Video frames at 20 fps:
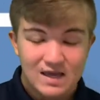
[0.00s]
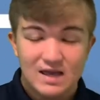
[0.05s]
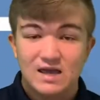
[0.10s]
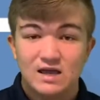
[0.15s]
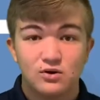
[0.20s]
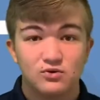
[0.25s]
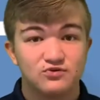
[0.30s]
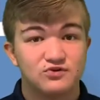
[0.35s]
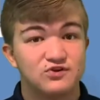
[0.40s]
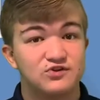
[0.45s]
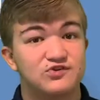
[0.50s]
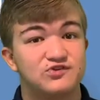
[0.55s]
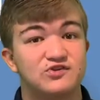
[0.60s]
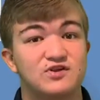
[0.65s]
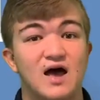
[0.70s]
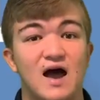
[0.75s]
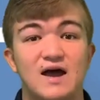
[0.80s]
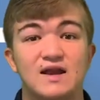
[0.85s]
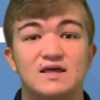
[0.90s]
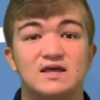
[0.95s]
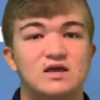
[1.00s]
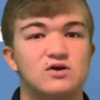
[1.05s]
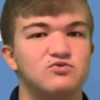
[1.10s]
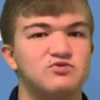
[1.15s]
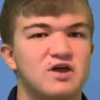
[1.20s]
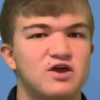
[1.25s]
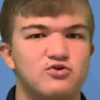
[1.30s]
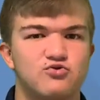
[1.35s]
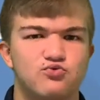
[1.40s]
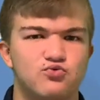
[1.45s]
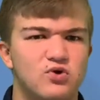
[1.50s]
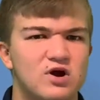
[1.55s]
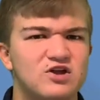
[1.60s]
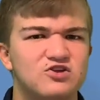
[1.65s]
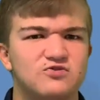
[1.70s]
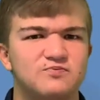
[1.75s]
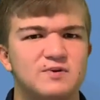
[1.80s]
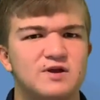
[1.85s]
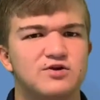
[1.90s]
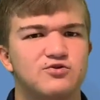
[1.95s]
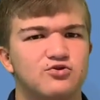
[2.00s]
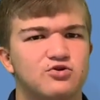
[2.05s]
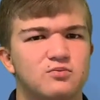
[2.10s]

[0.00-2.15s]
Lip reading: He was exciting. He was a great speaker.